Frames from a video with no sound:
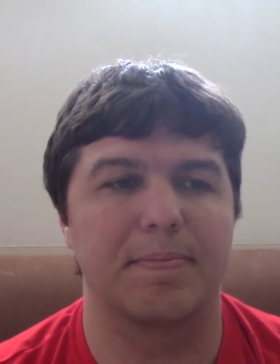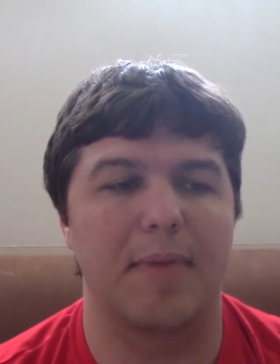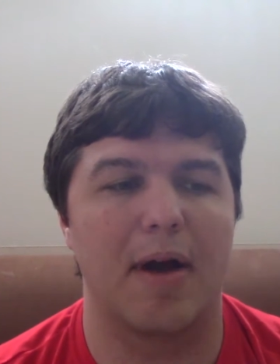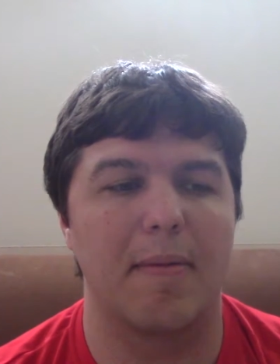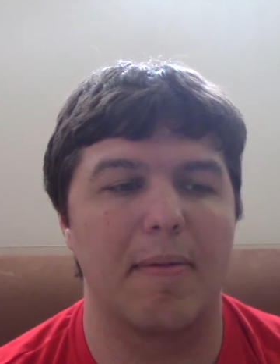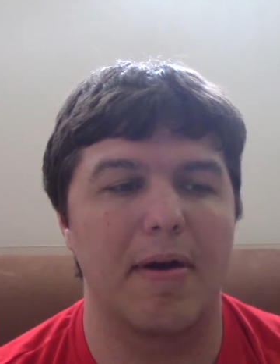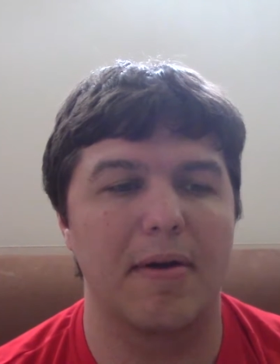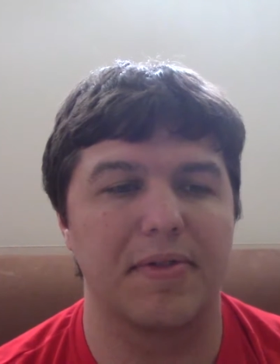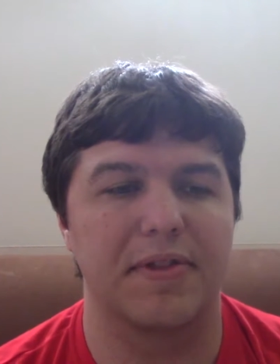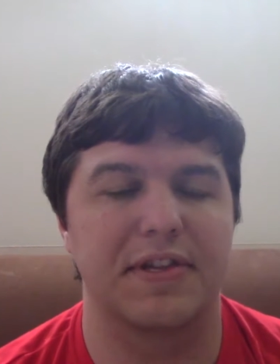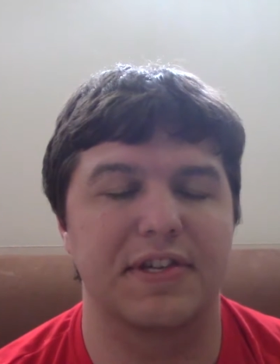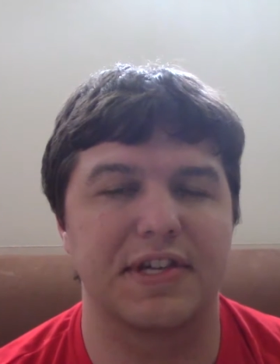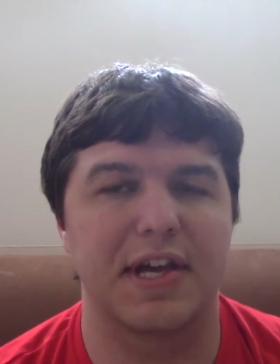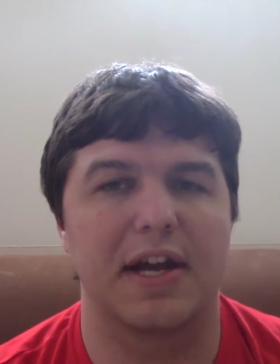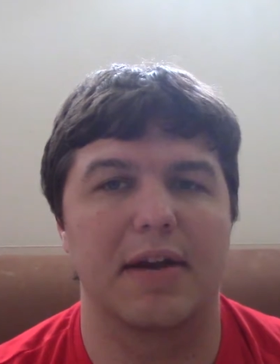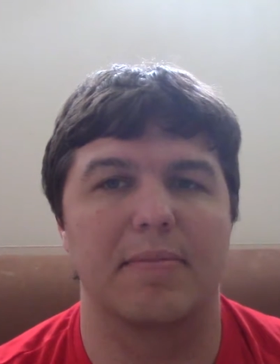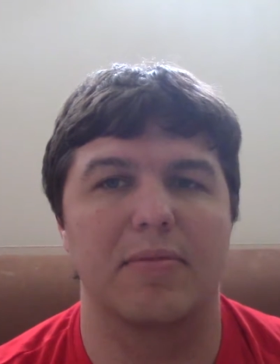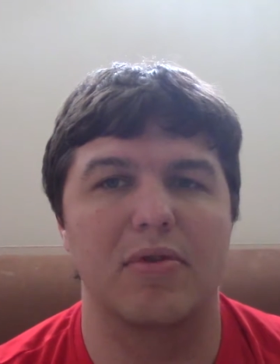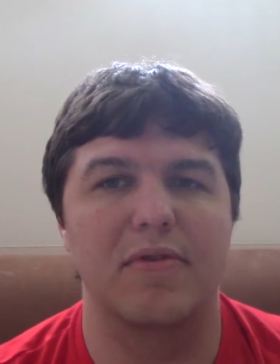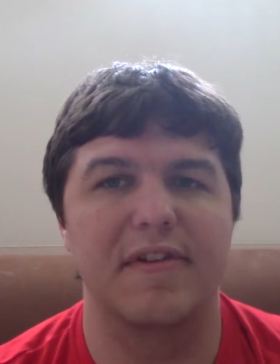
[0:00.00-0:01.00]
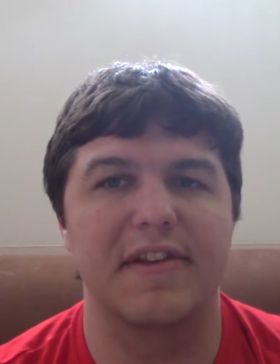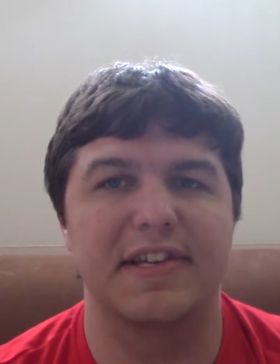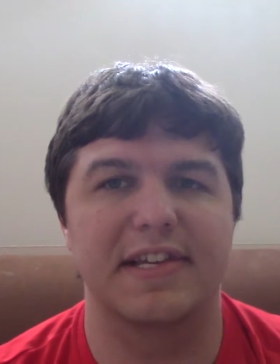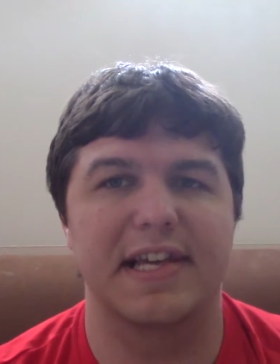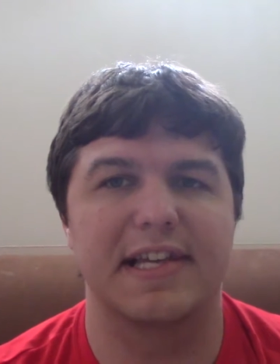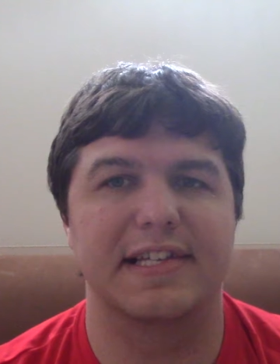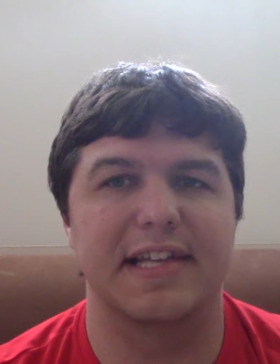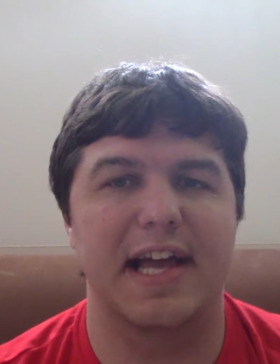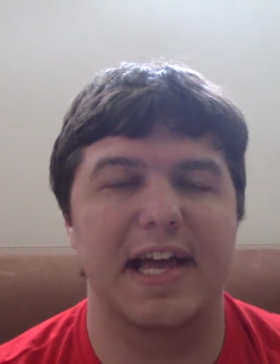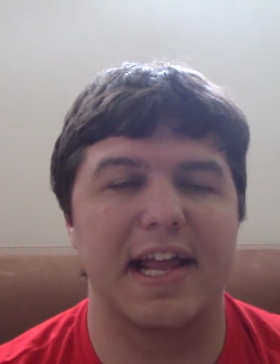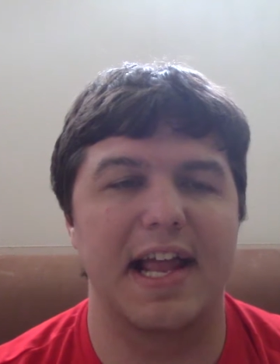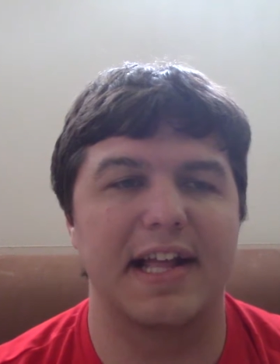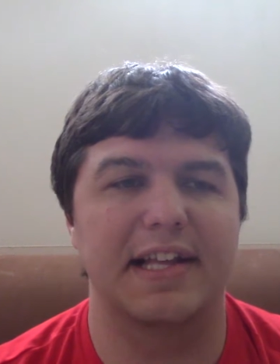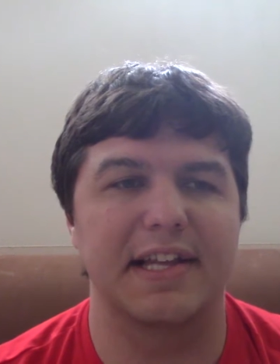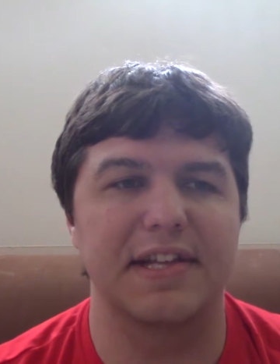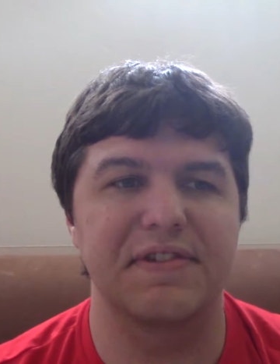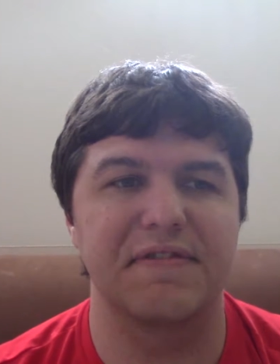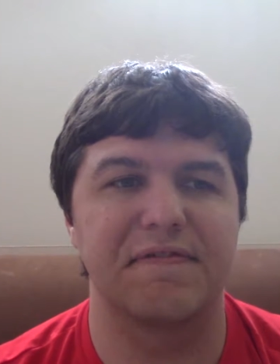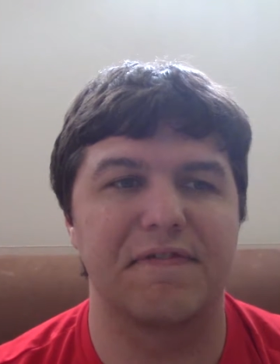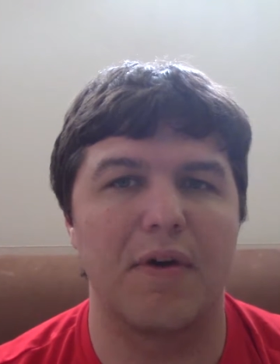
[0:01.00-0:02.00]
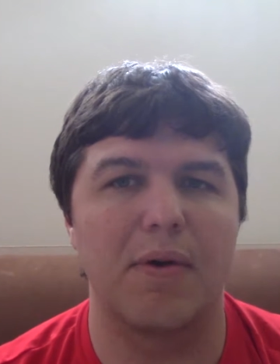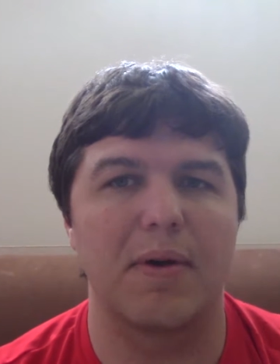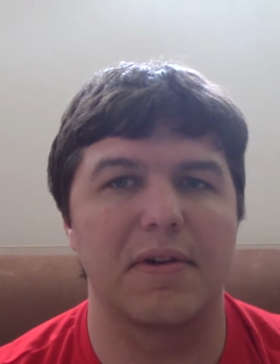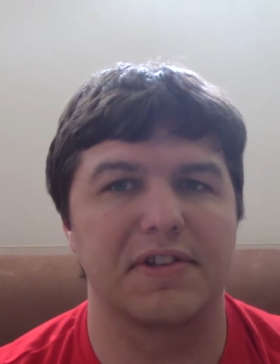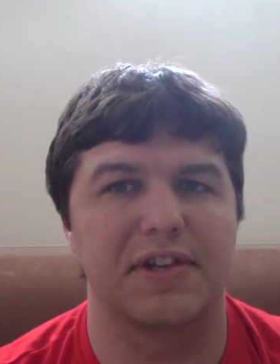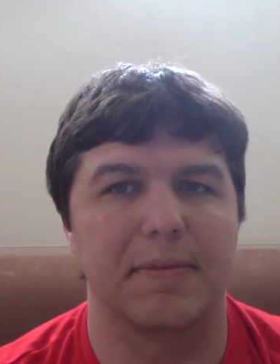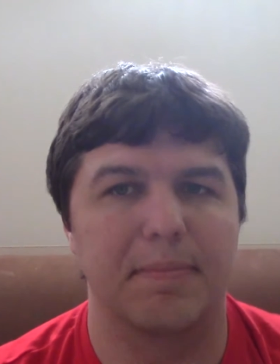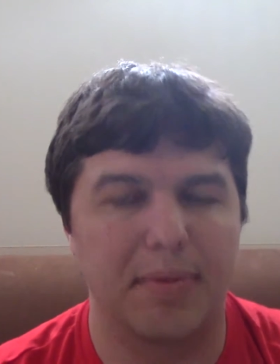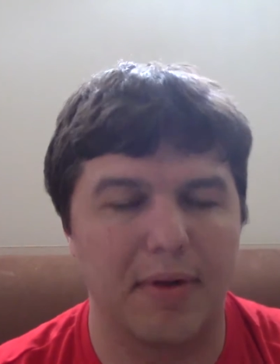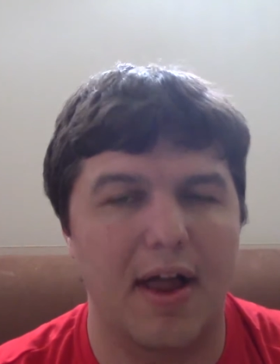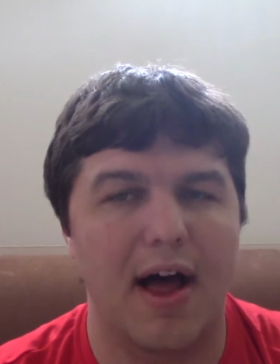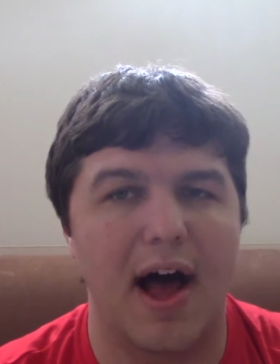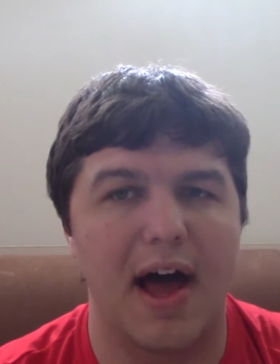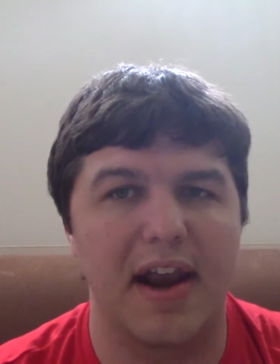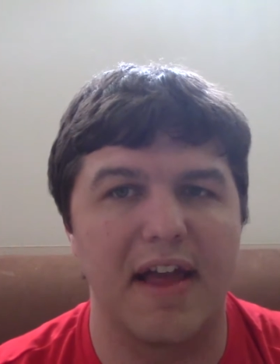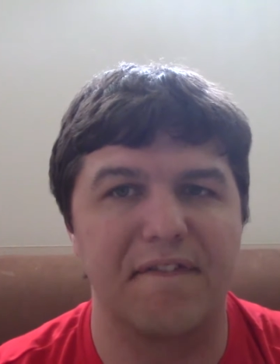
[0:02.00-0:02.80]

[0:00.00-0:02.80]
about these kind of movies is that it doesn't focus on plot,